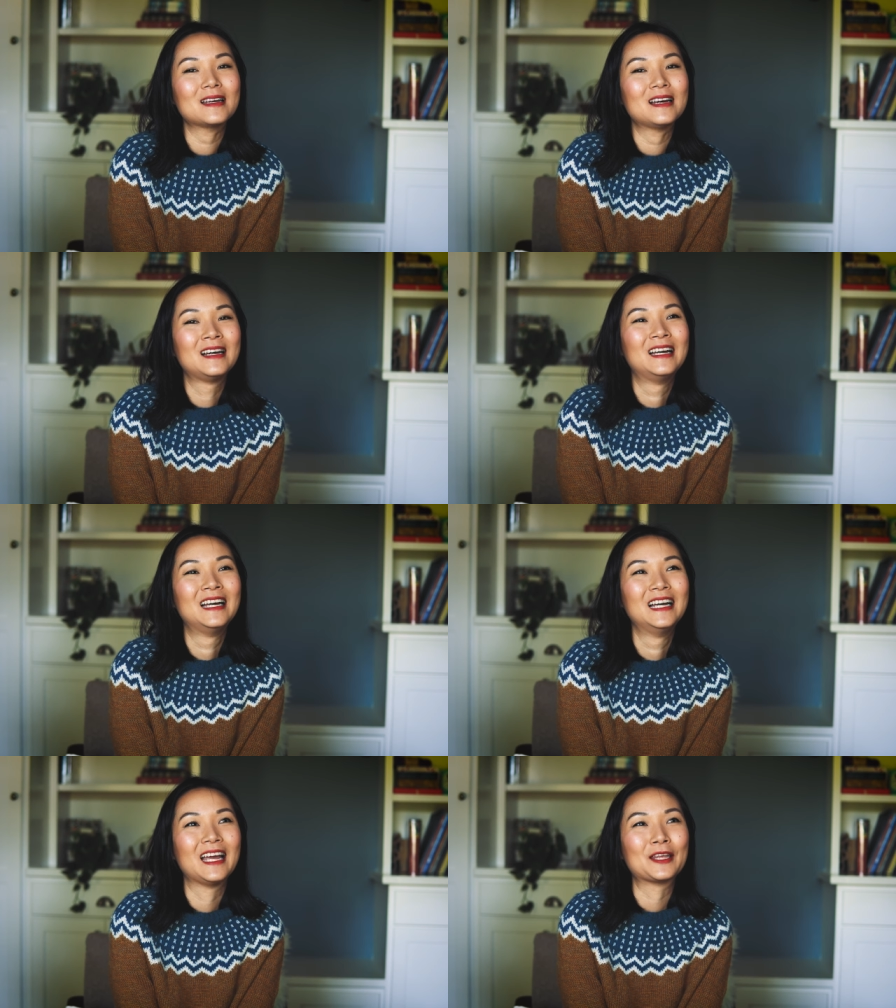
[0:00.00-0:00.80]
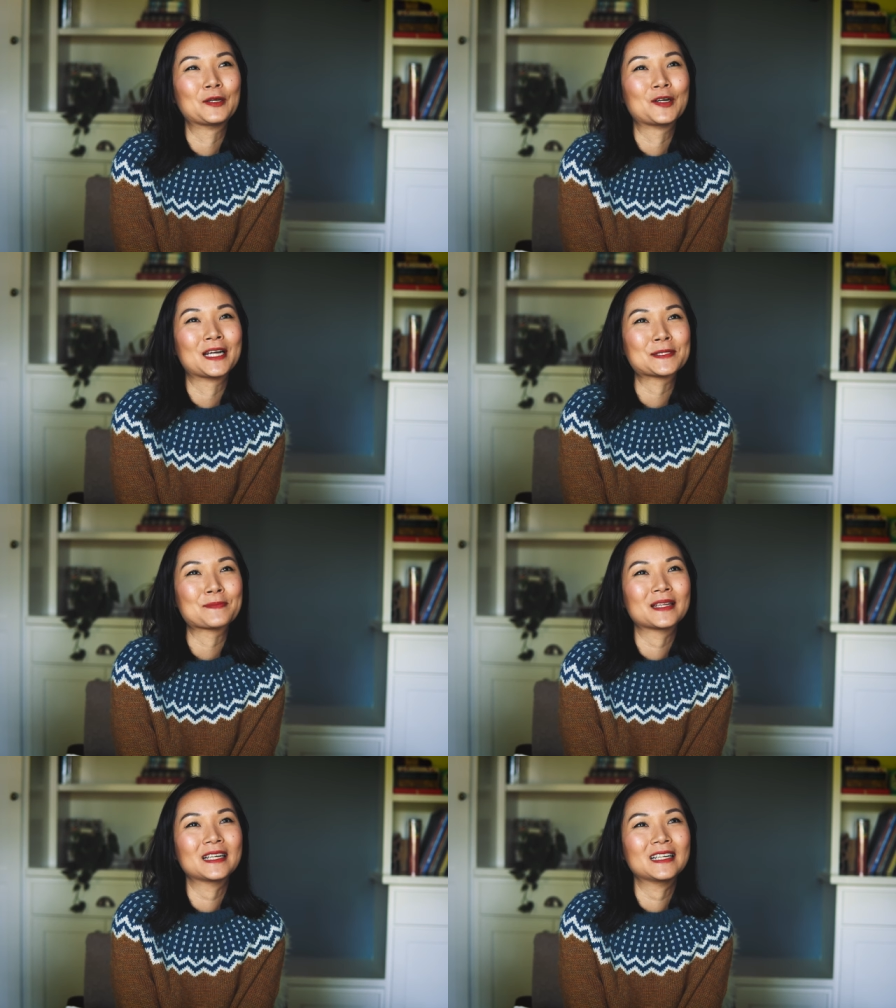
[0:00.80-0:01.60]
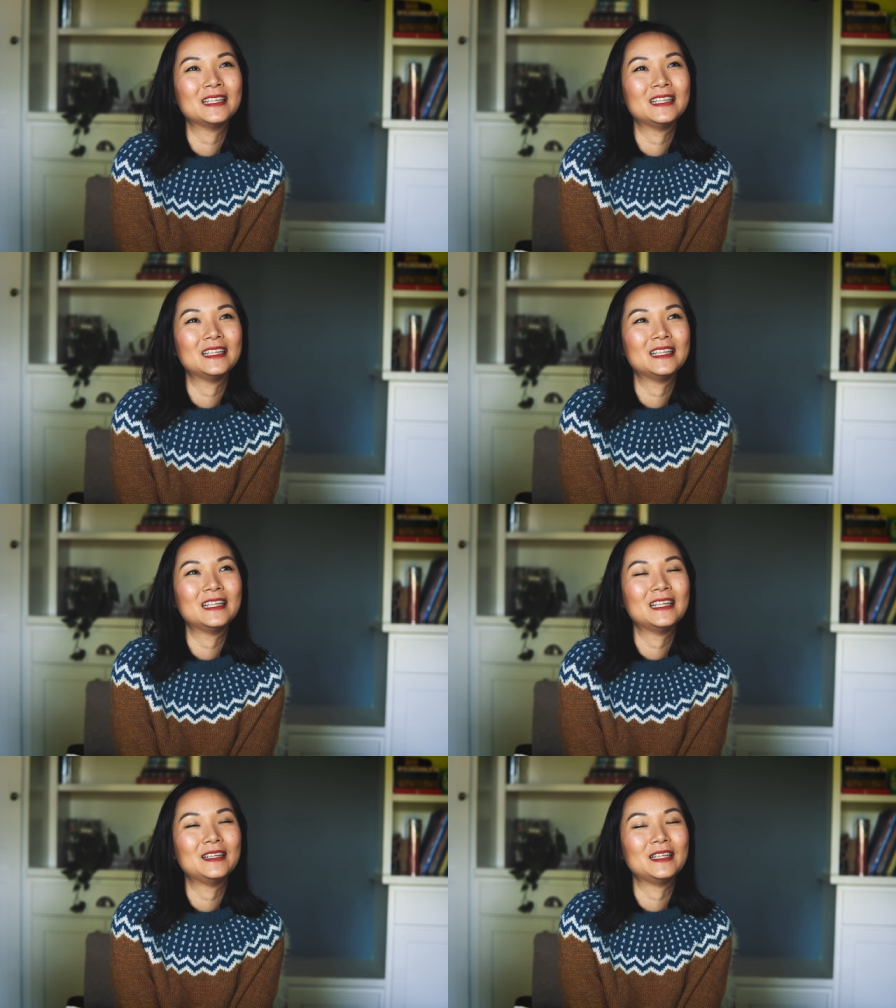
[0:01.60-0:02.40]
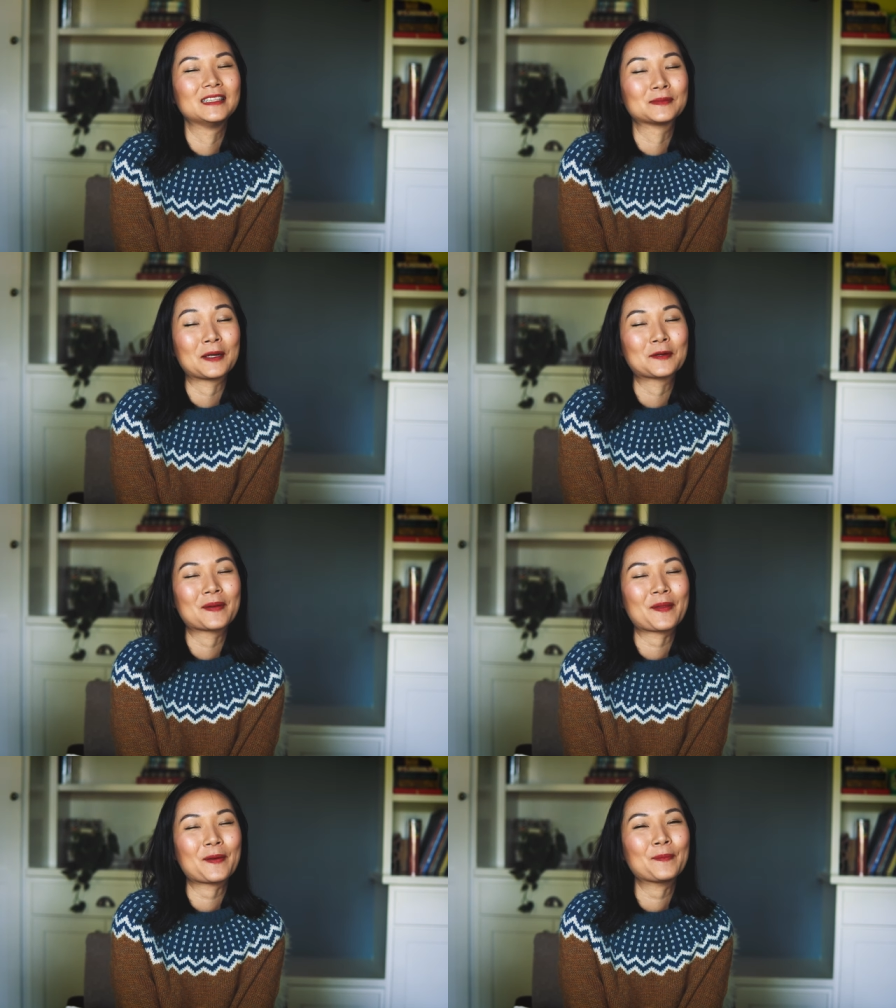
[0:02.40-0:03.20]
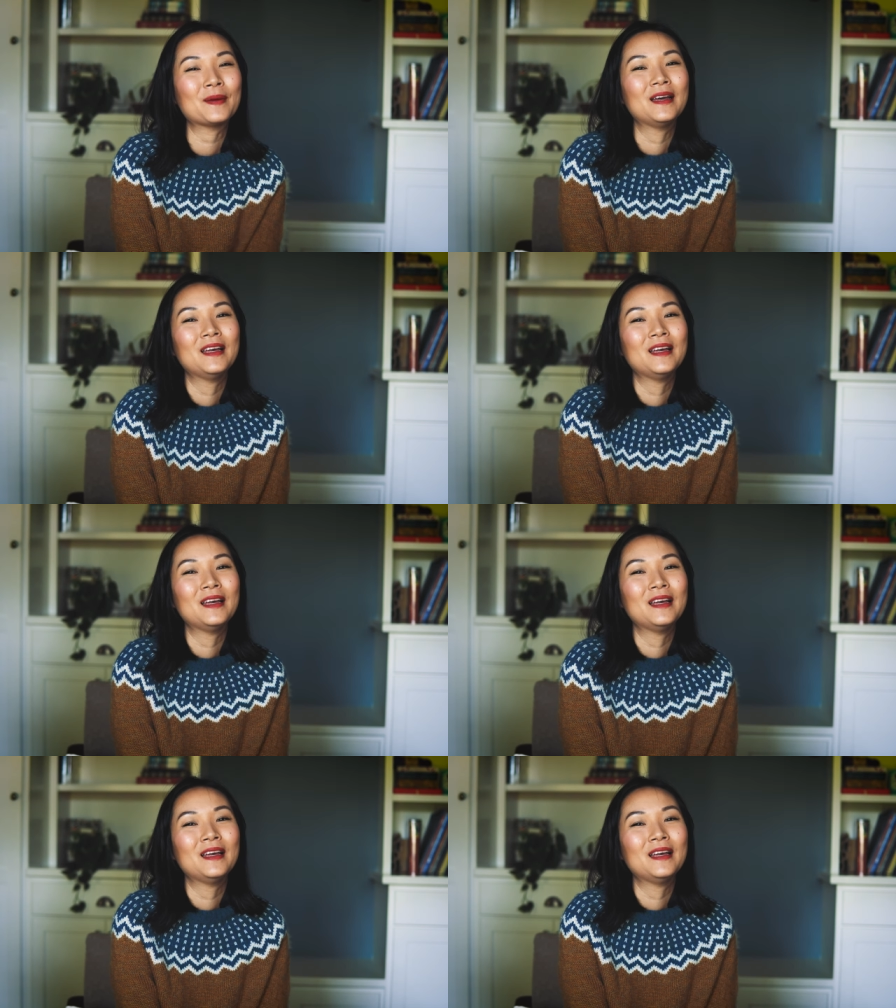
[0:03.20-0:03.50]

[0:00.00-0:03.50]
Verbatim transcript: and you create something inspired by them.